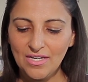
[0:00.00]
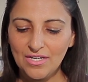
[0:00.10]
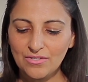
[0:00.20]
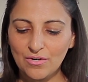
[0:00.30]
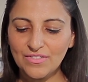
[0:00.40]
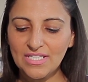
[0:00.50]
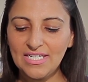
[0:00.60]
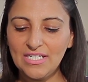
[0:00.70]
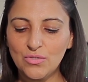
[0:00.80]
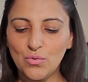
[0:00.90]
So
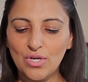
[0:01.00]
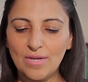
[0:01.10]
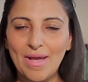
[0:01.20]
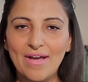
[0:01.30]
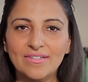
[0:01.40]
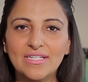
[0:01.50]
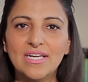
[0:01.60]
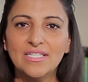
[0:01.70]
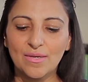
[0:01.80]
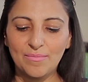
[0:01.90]
obviously he's talking about
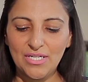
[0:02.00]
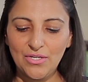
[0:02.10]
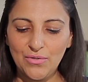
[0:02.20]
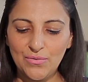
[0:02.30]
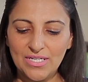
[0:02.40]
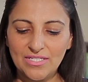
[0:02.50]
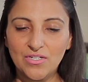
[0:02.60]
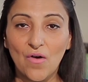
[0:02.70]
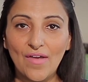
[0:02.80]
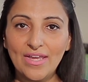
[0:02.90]
somebody who has
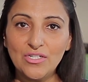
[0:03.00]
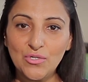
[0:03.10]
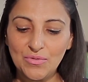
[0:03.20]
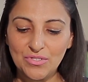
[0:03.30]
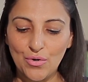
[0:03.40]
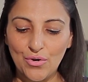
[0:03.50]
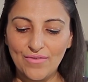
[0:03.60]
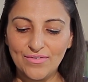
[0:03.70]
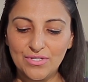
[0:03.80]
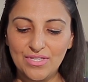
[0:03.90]
died, who has gone
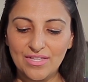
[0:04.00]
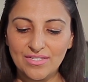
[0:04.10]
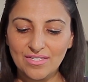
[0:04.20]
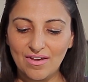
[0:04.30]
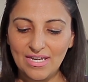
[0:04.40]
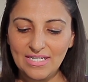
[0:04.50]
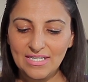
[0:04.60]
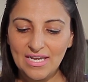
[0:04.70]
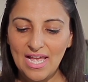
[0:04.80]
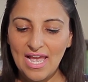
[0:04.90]
over to the other side,
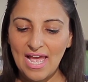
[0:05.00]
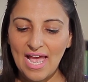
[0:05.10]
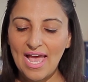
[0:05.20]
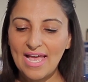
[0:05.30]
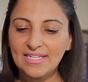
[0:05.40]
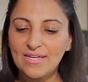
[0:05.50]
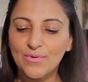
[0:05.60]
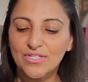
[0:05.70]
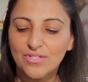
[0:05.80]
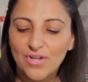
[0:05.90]
and he
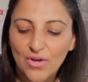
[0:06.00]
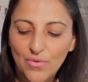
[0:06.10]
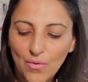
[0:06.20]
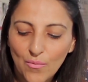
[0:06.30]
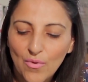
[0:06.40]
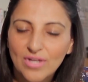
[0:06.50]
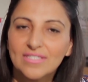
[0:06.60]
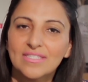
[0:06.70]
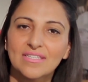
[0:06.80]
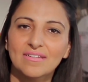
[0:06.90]
wants to know what
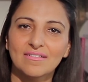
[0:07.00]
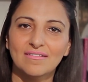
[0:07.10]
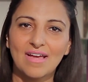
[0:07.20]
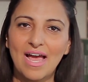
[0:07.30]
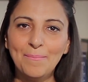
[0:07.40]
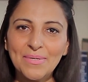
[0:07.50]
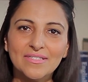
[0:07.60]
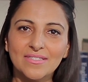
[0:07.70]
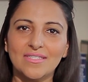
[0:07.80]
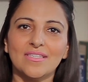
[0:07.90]

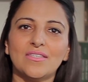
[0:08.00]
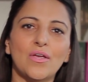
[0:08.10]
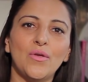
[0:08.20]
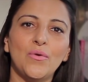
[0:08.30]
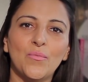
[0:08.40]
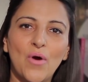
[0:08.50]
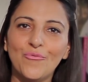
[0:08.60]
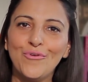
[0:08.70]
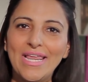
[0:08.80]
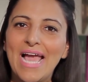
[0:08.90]
happens. So what
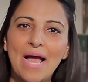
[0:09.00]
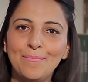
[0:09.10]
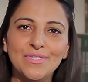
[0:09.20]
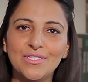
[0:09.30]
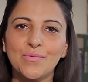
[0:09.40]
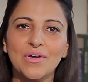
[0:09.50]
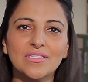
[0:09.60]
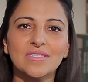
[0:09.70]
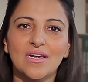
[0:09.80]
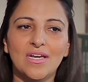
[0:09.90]
really happens to
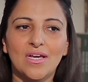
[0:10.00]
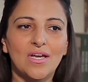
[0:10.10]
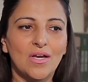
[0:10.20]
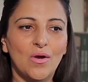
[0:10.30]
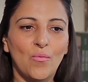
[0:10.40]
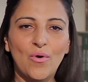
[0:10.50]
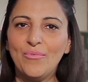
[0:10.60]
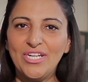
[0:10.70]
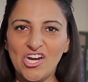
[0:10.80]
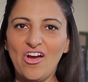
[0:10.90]
us when
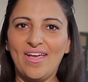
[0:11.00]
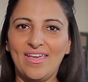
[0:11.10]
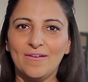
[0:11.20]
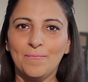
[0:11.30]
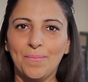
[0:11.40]
we die?